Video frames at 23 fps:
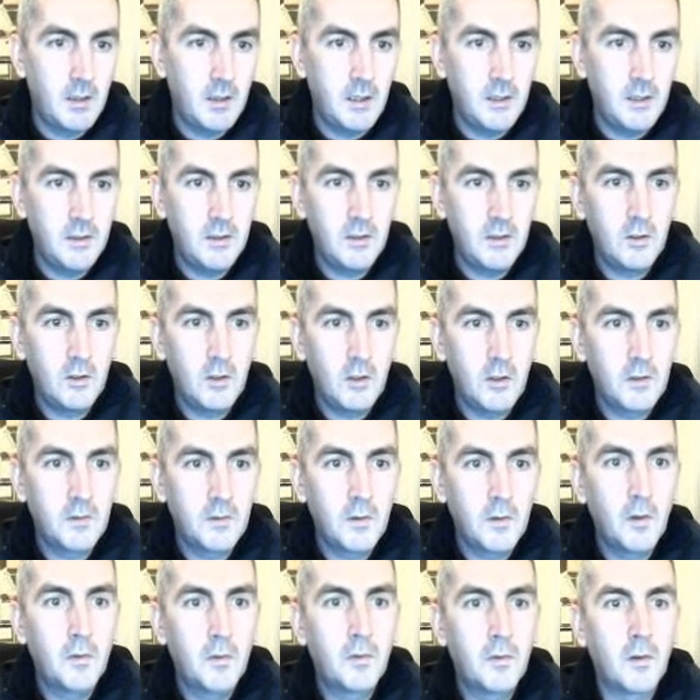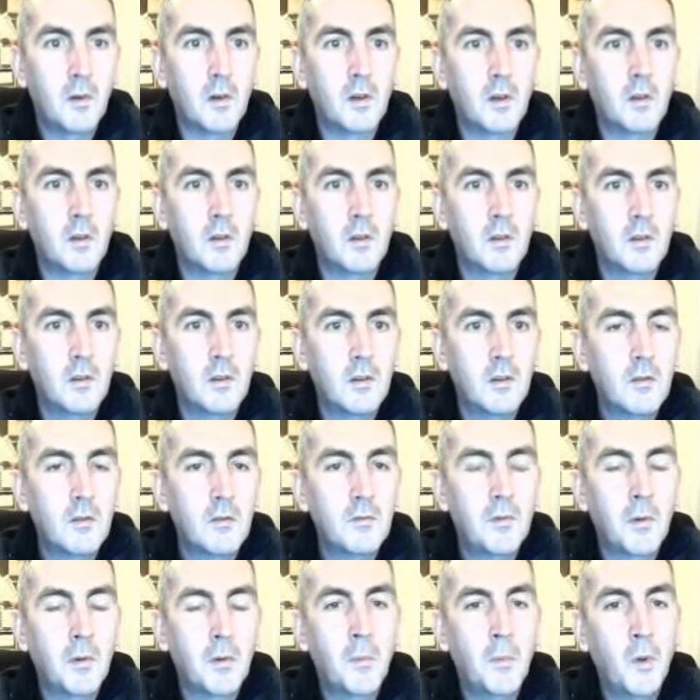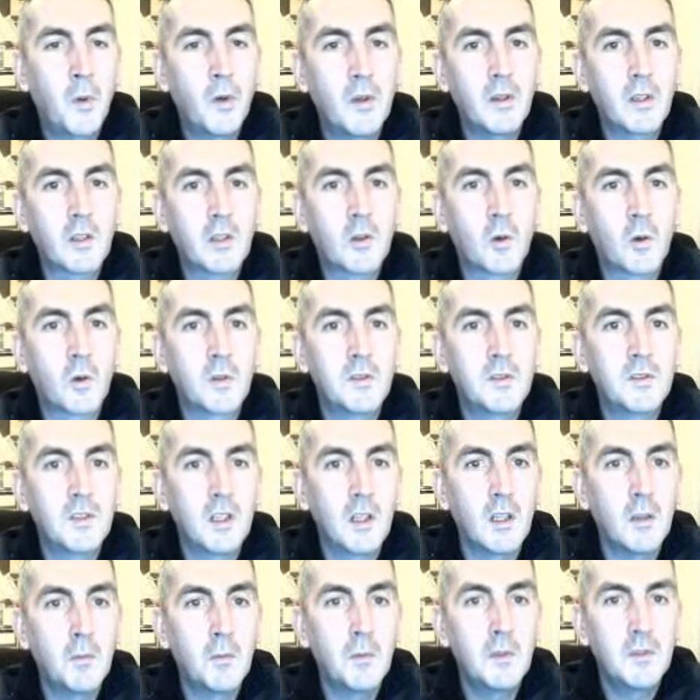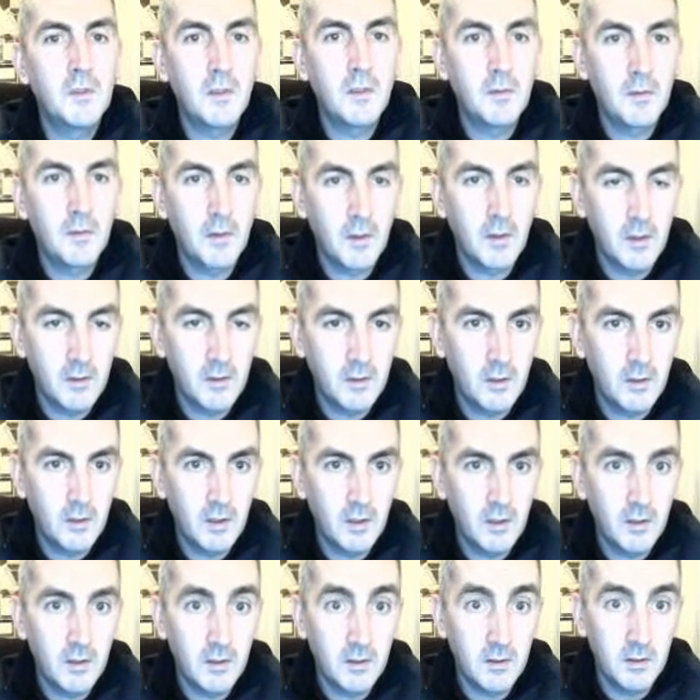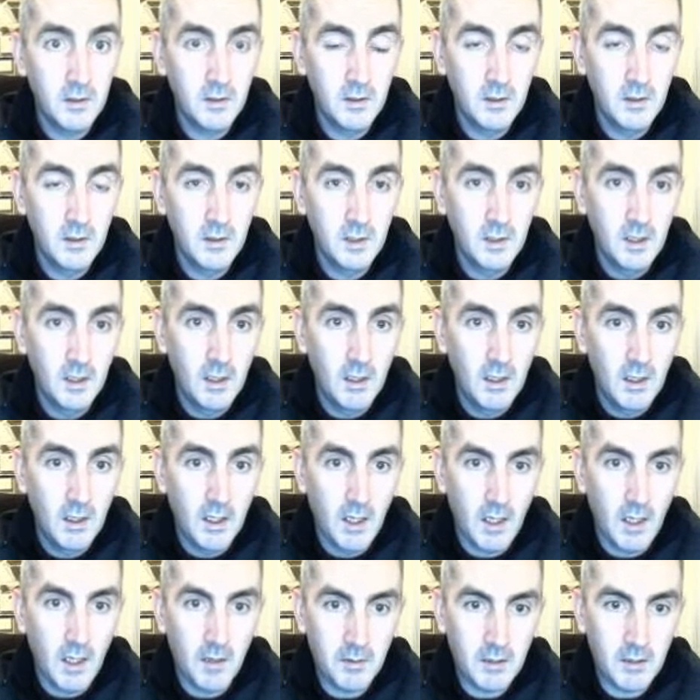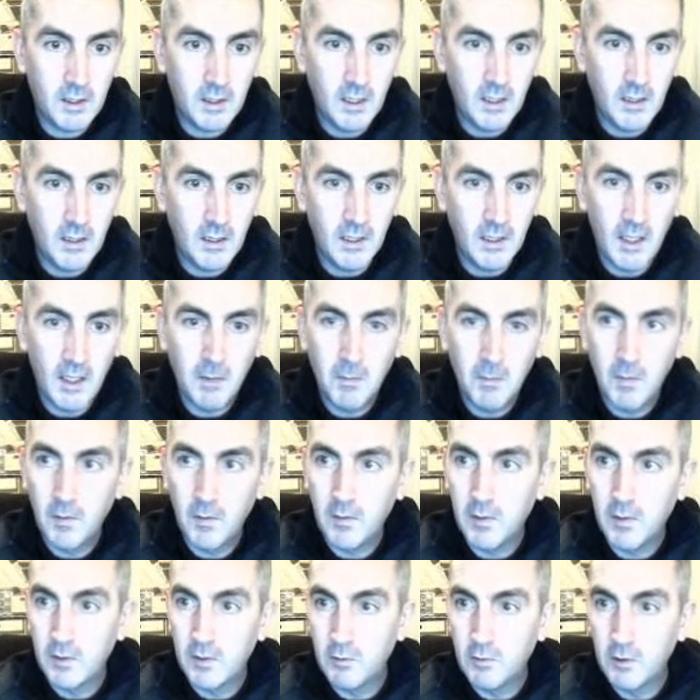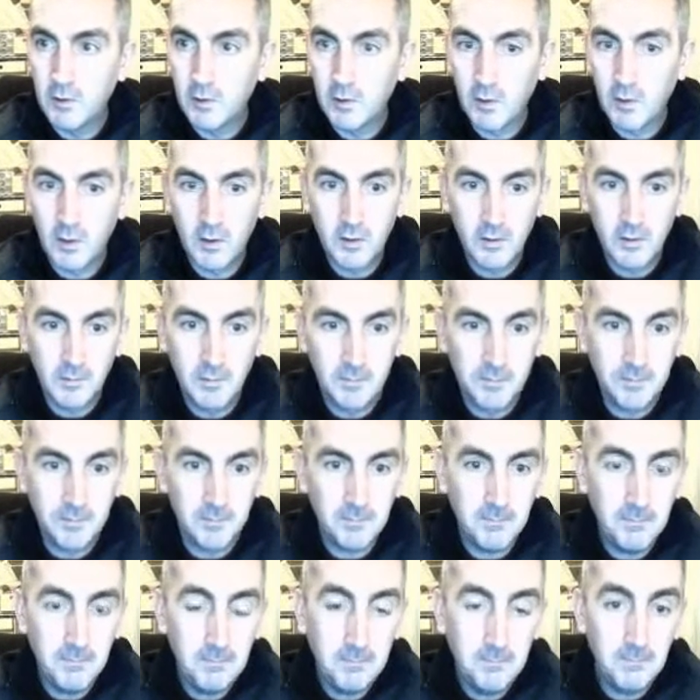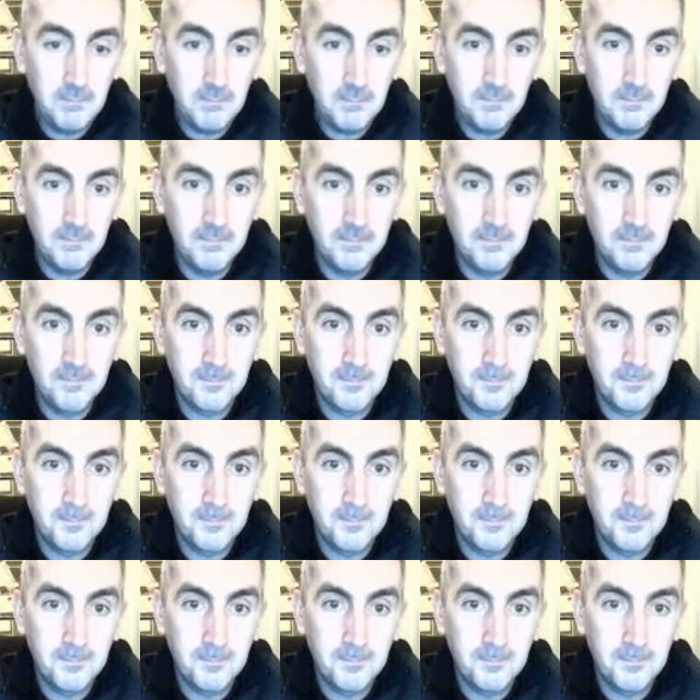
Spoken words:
This is useful for putting the course syllabus in for the students. I forget the name of this resource. So